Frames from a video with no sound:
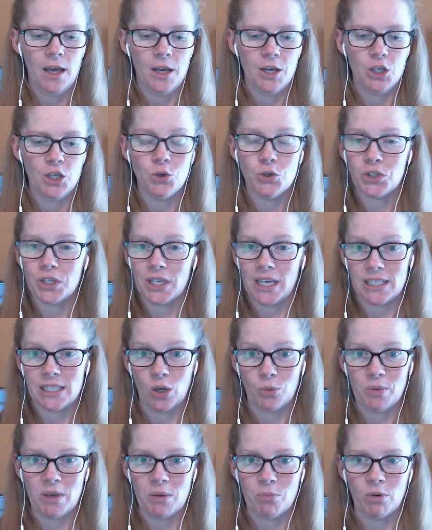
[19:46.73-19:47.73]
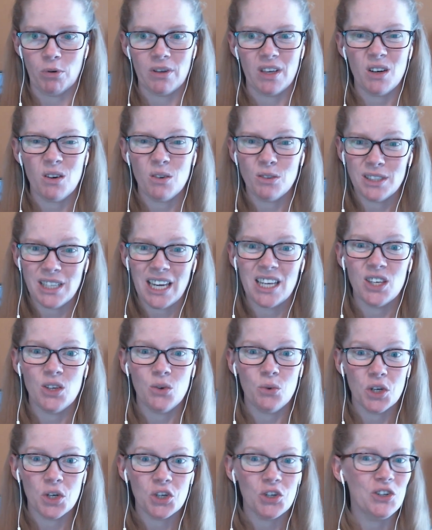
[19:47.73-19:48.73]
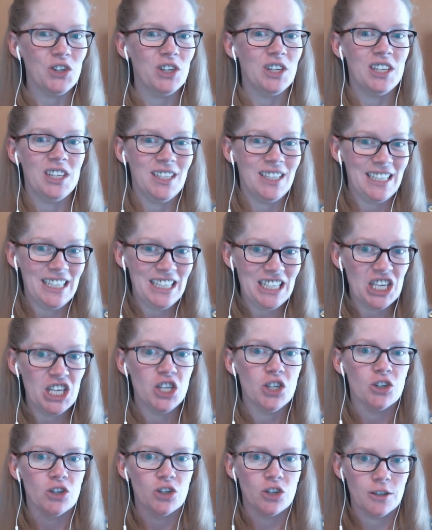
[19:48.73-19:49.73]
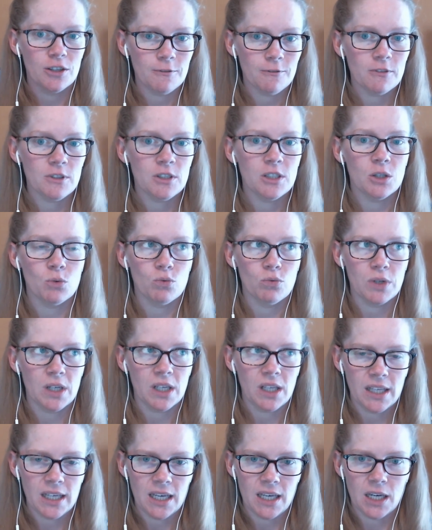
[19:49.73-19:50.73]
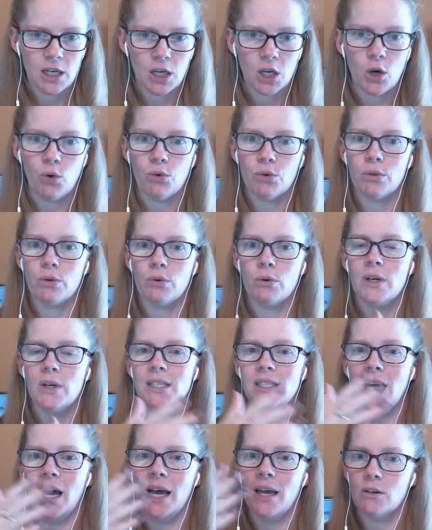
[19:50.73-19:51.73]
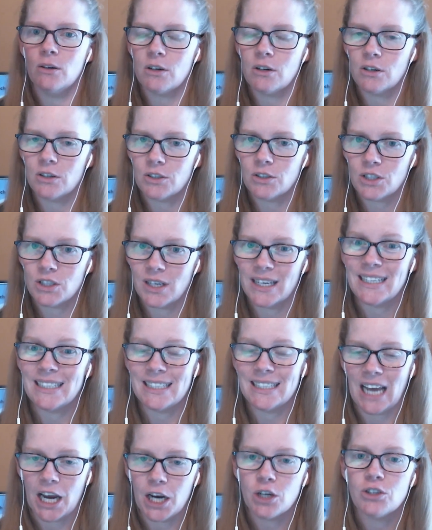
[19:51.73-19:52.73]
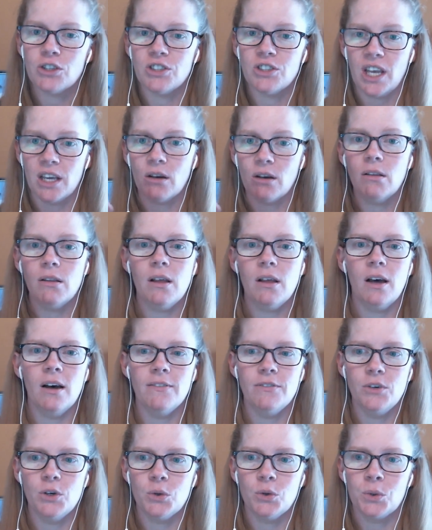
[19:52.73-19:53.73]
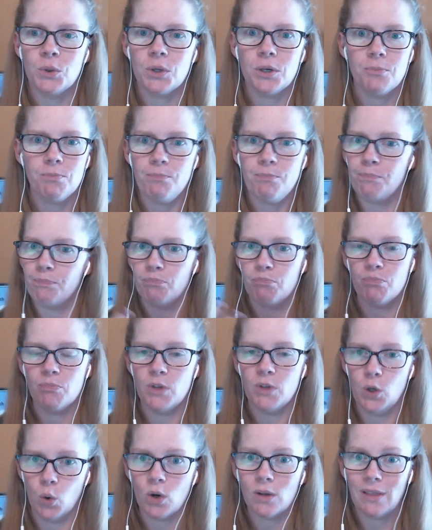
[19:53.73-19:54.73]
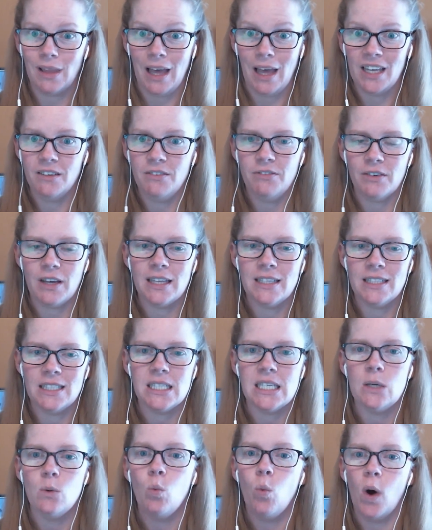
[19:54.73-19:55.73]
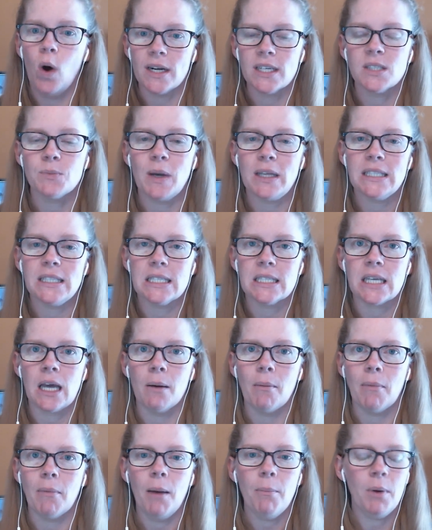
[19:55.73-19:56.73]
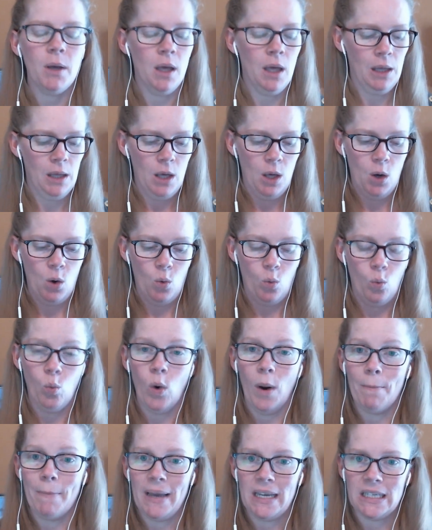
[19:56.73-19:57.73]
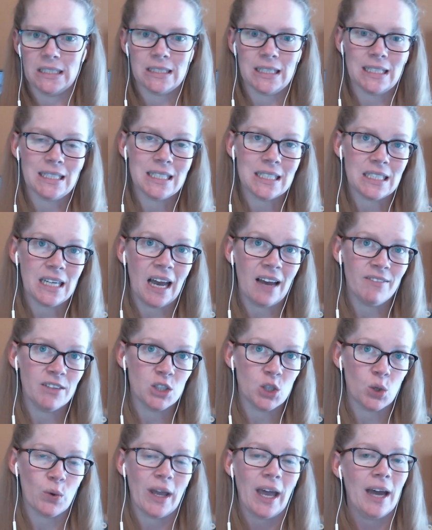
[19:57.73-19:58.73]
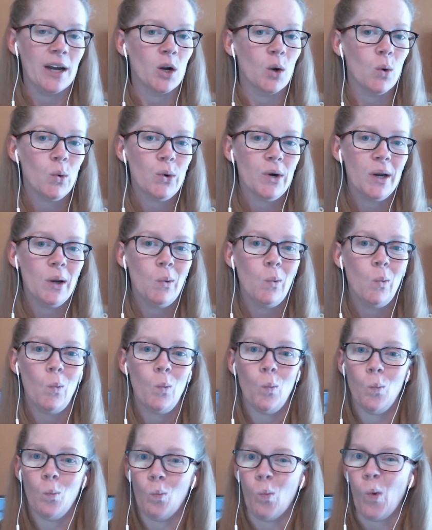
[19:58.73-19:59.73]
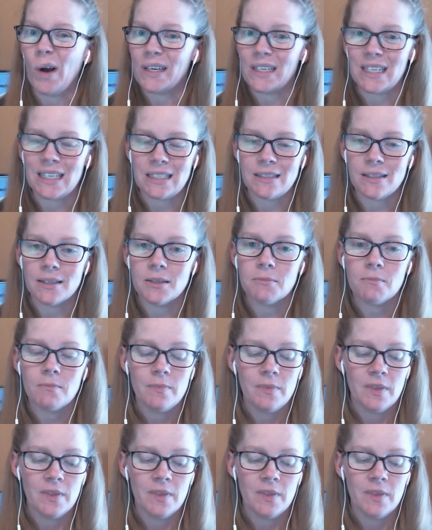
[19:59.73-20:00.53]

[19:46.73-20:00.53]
Usually I tell people it'll take you a good year to really go through an entire cycle of your life and see what expenses come up, what makes sense to have its own category, what doesn't,